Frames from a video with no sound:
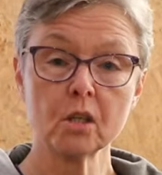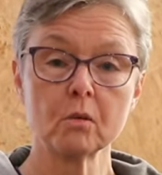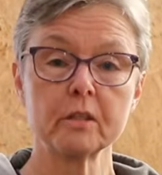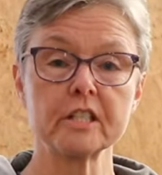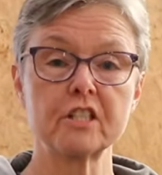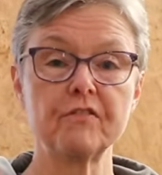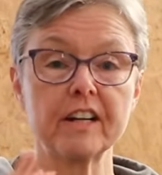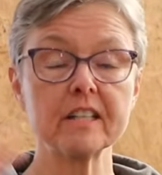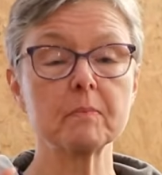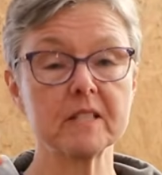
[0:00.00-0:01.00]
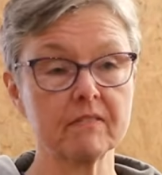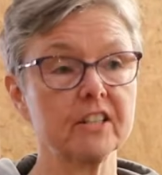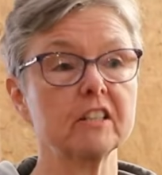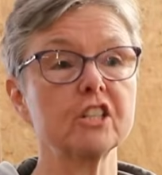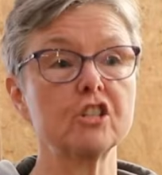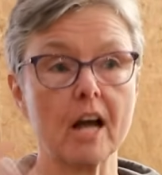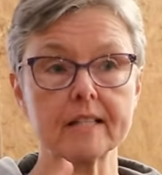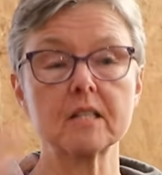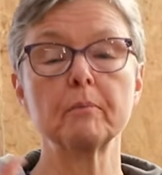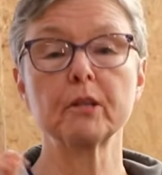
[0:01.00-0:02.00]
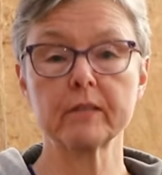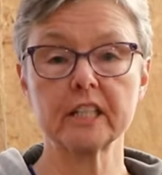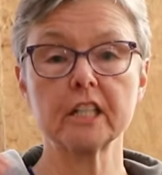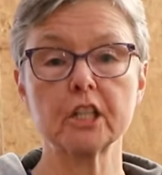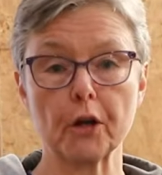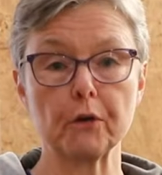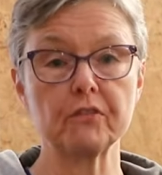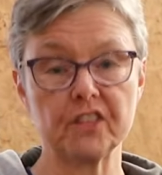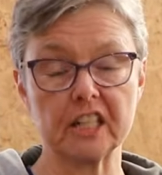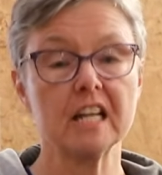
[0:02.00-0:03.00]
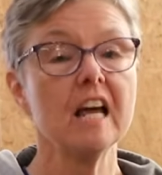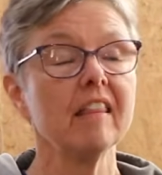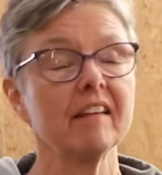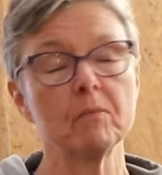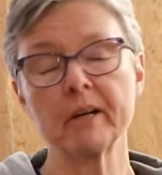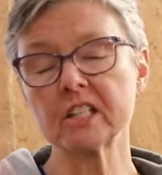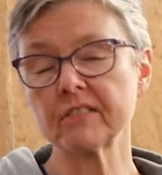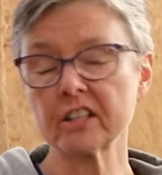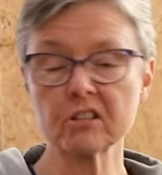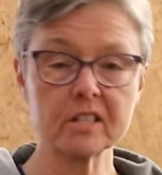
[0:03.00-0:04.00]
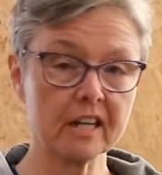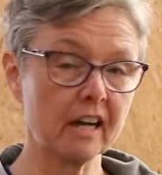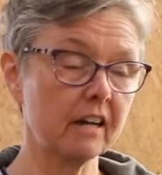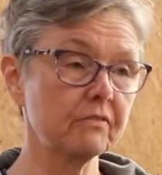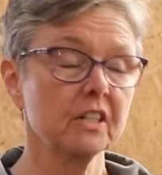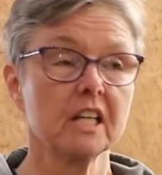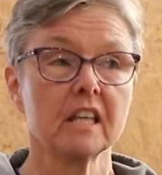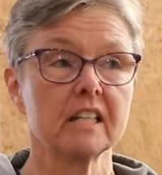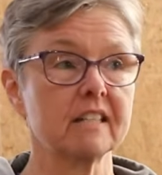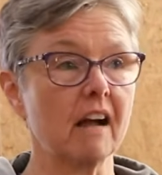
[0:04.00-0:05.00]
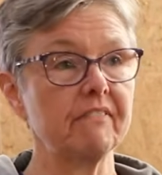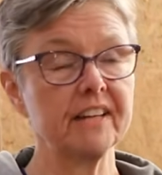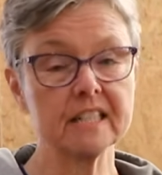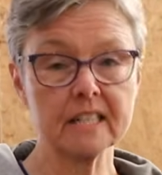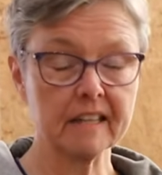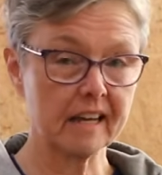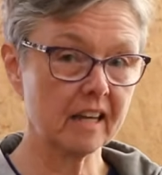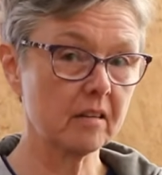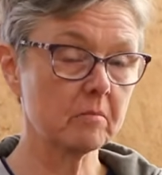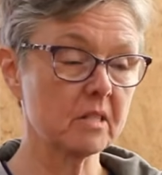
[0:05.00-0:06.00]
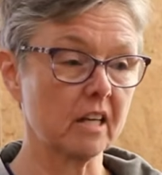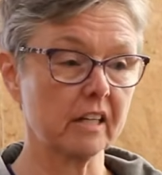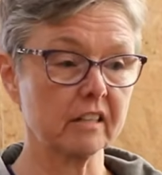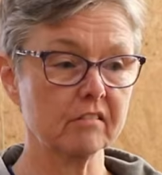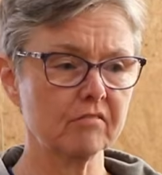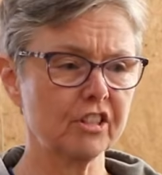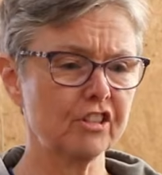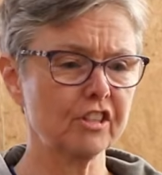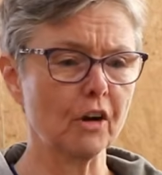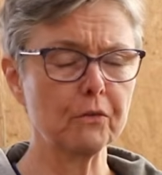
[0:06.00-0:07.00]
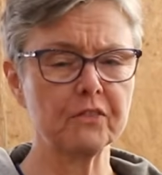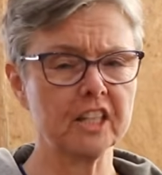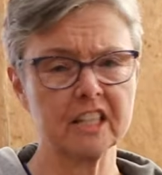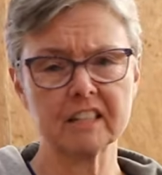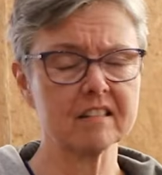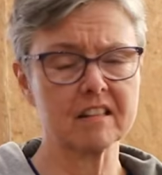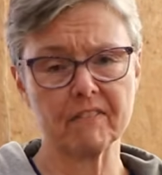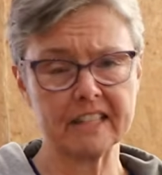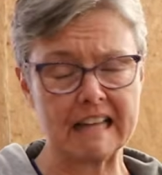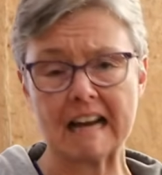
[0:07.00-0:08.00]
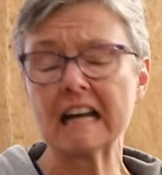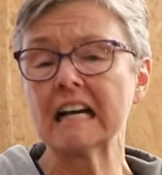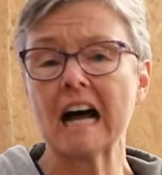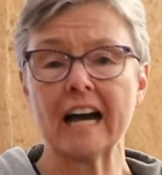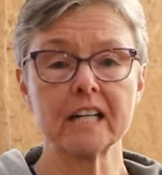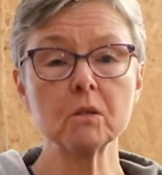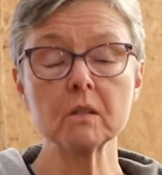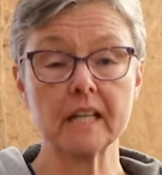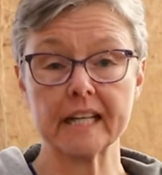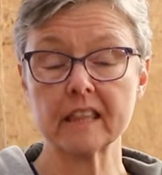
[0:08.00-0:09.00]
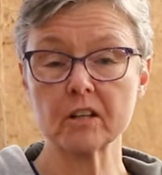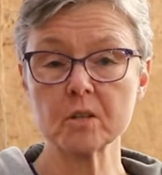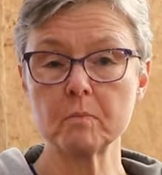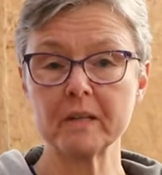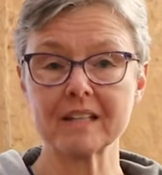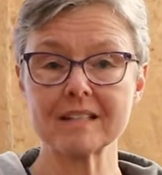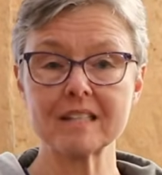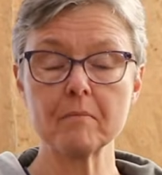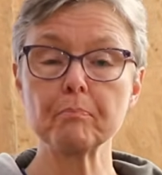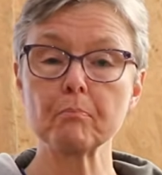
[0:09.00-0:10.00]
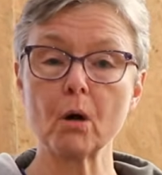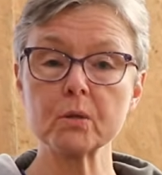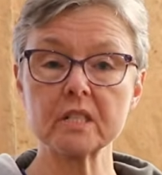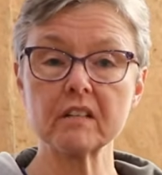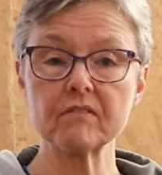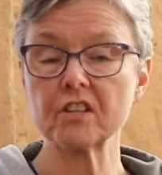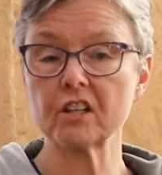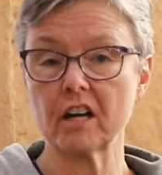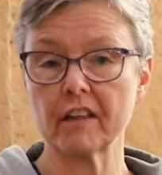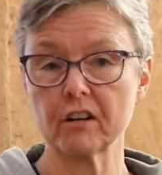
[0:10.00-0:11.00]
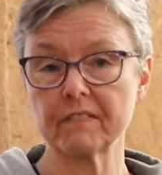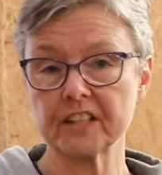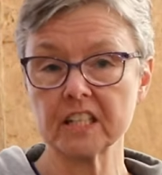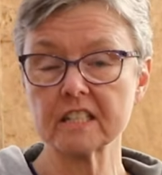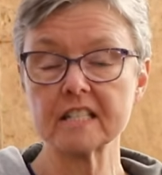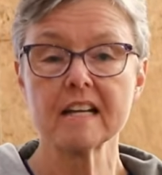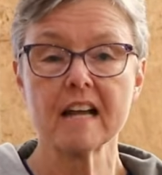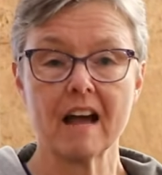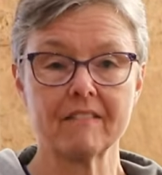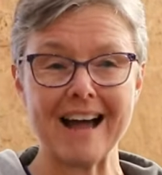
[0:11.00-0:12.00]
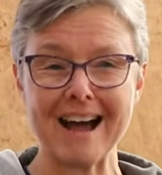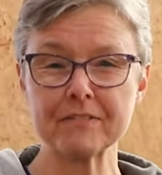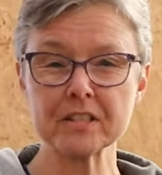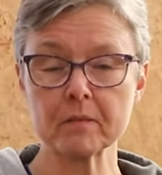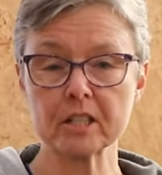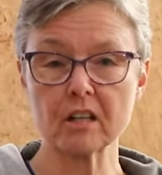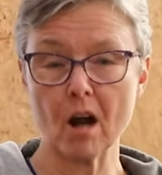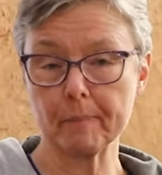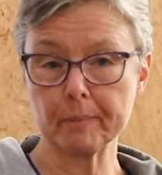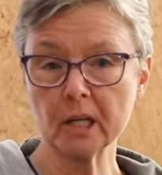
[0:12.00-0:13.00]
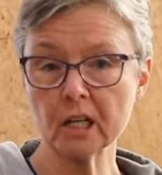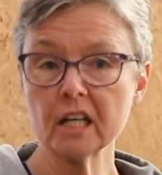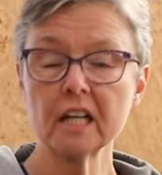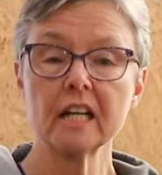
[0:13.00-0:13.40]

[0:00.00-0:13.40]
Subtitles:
which is very specifically just Purina goat feed. They have a bunch of other stuff that's got fancy names like show feed and stuff like that. I don't like those because most of their other feeds have half as much copper